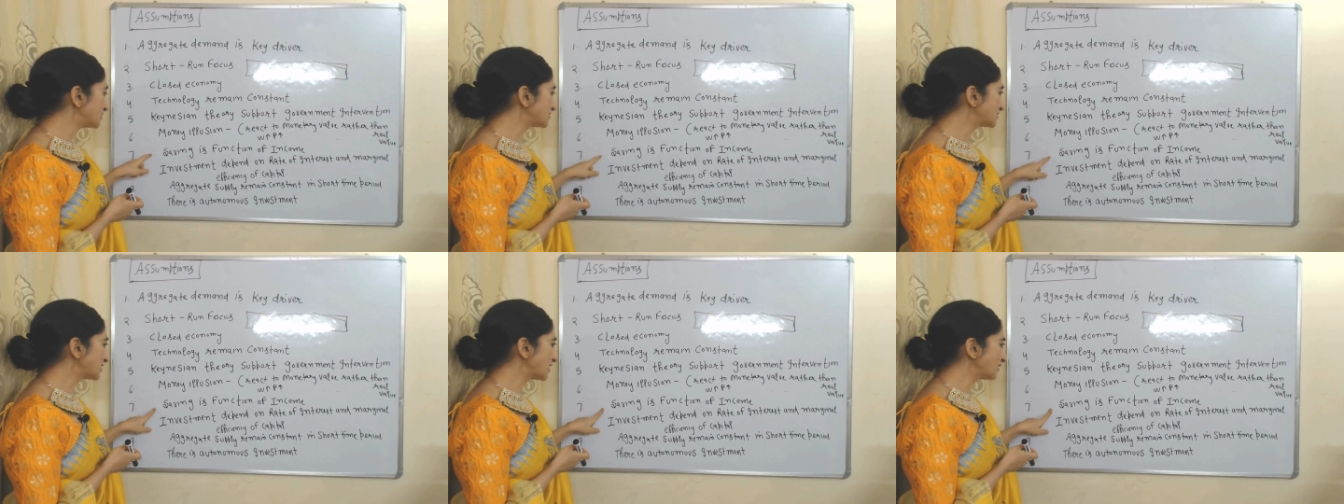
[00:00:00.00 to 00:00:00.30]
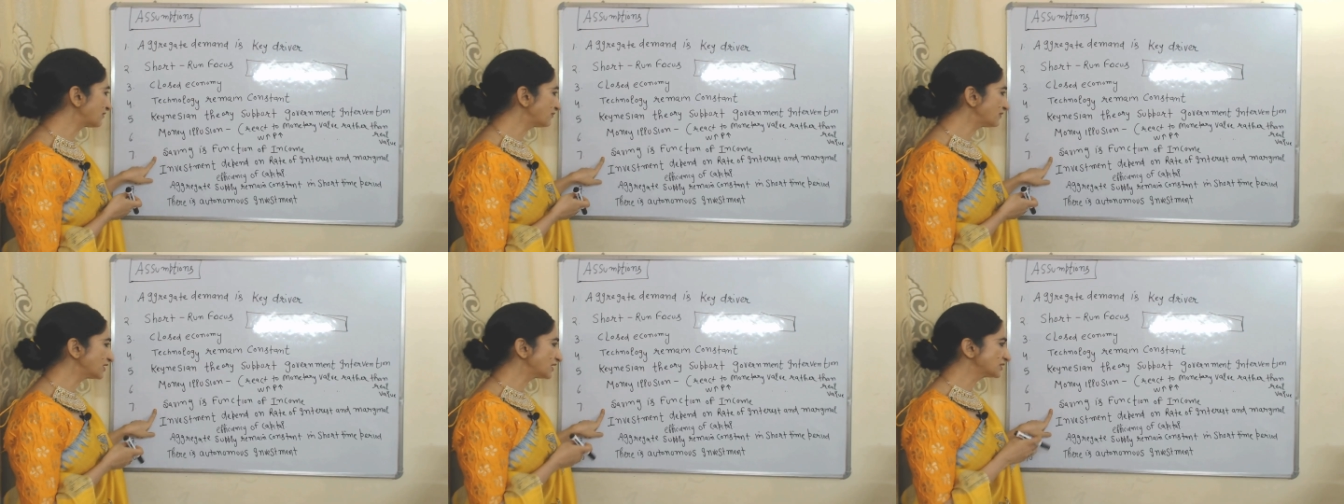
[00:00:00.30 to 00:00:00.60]

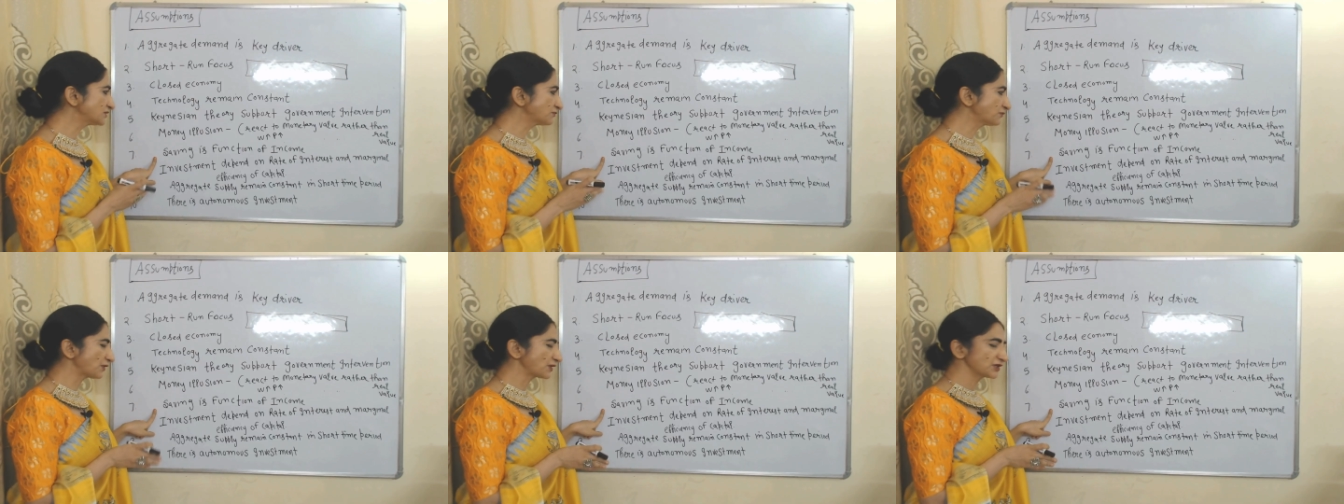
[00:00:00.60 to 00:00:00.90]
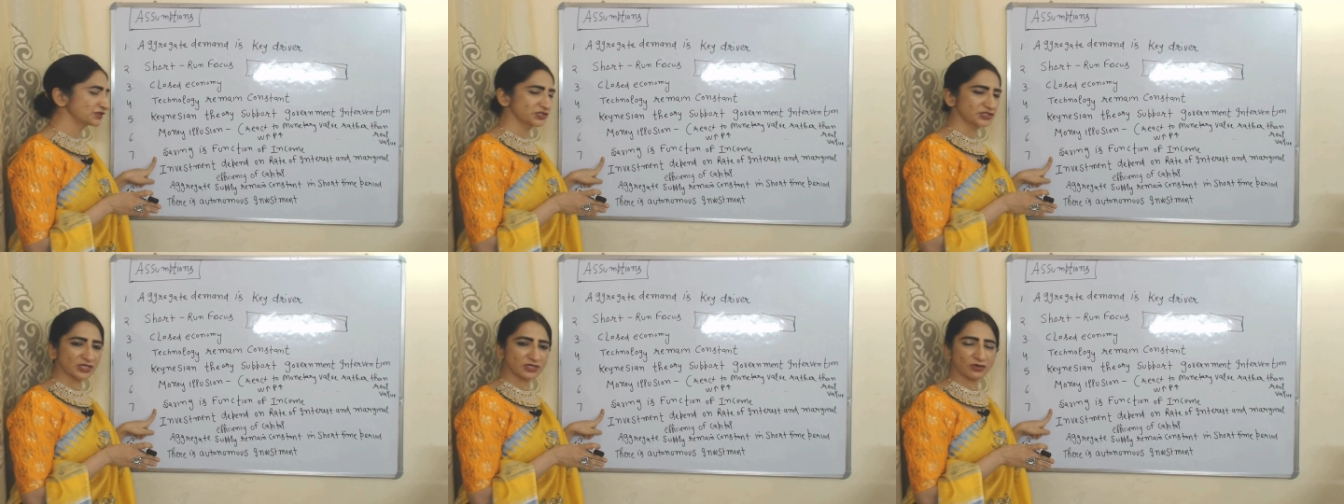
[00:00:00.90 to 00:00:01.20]
Saving is a
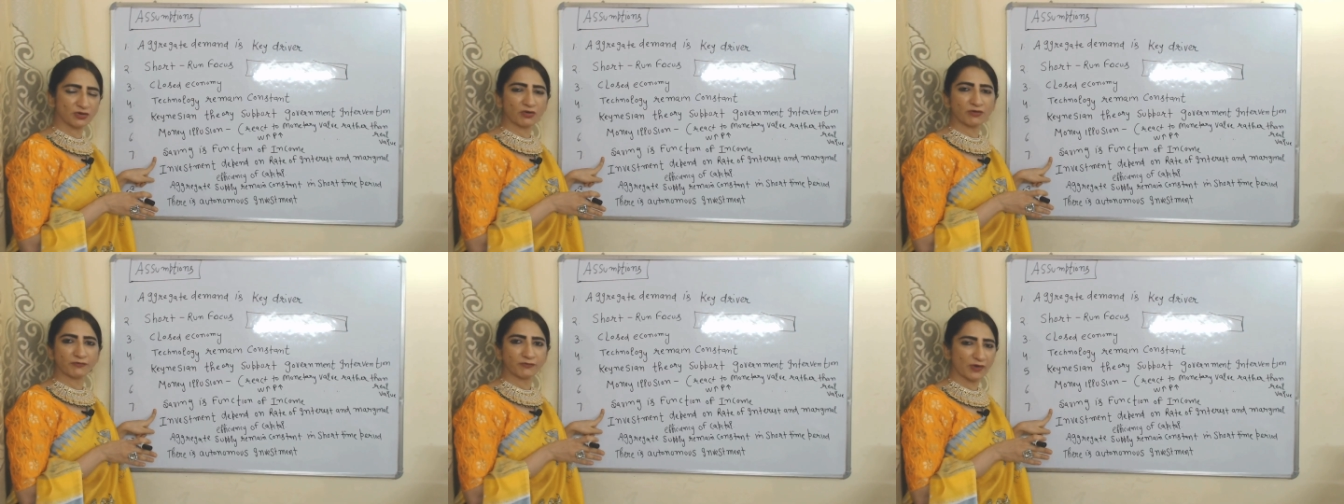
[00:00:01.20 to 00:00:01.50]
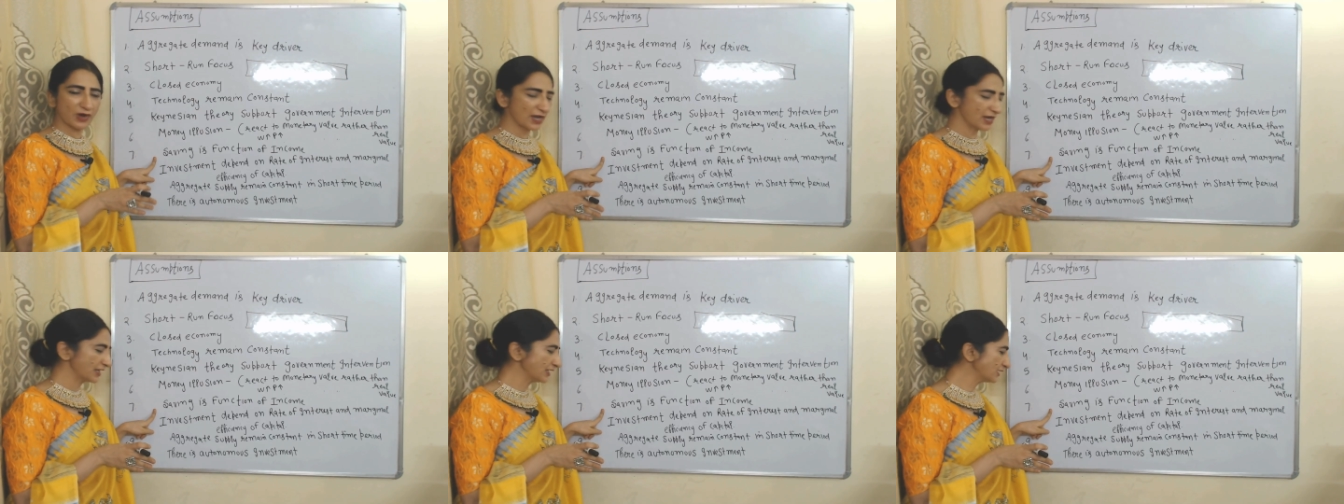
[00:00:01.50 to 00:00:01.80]
function of
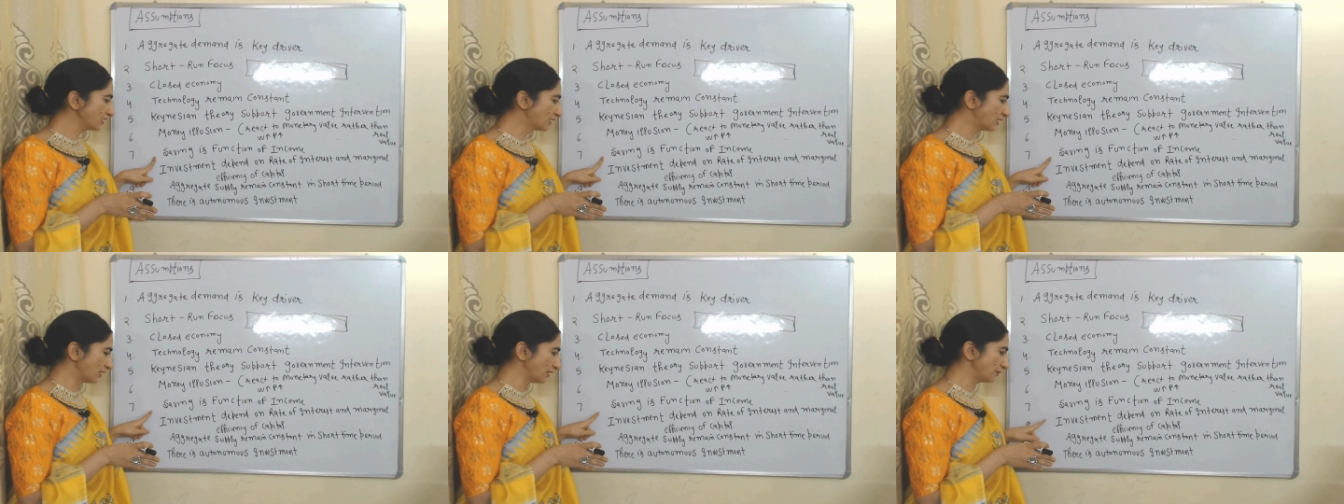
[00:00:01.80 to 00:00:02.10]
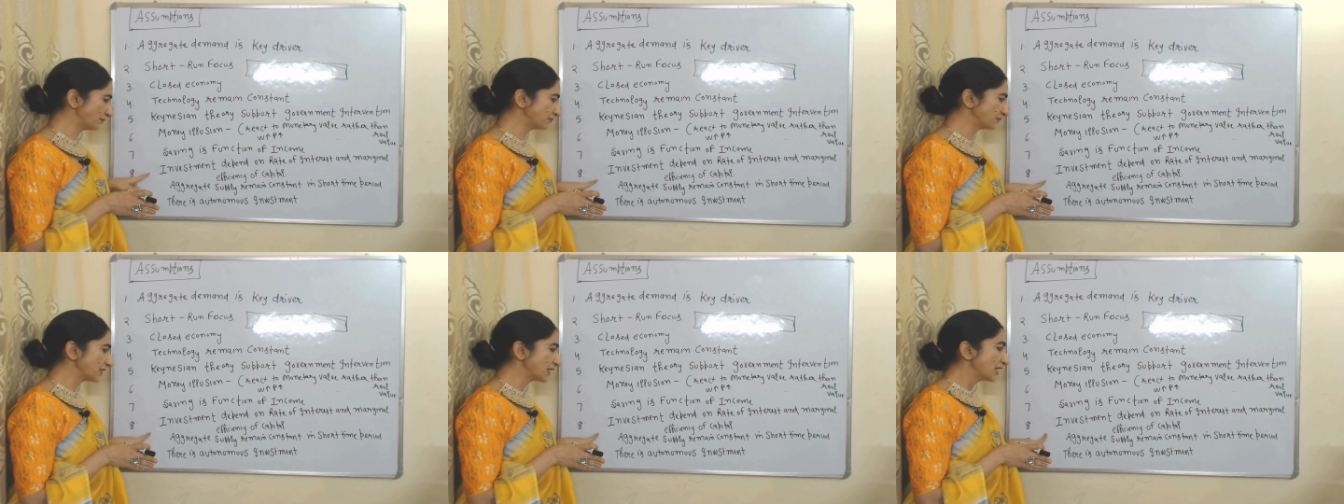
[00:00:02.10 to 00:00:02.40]

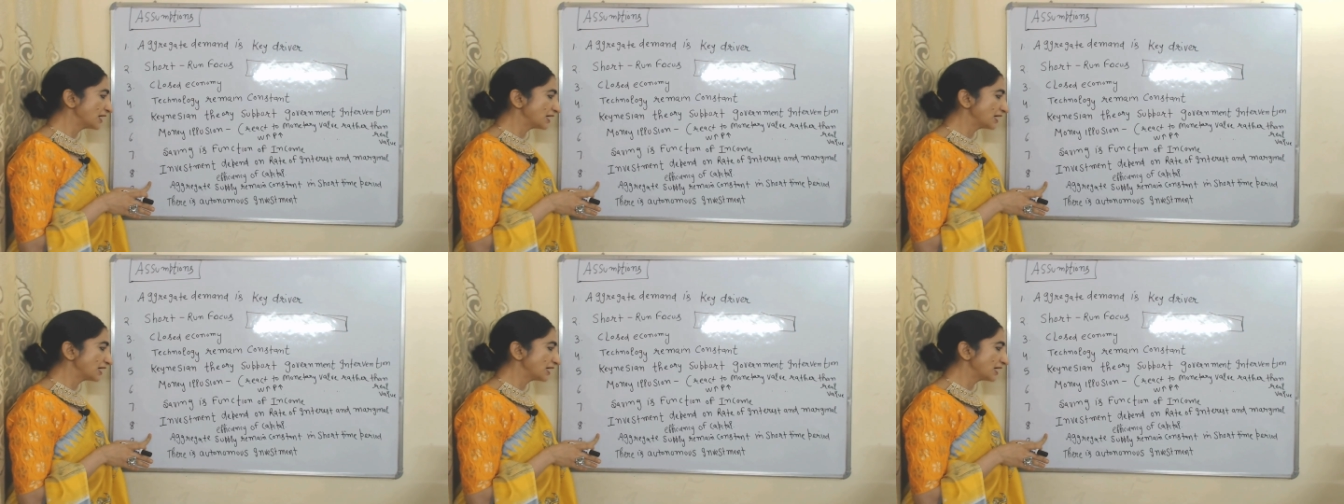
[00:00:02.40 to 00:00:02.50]
income.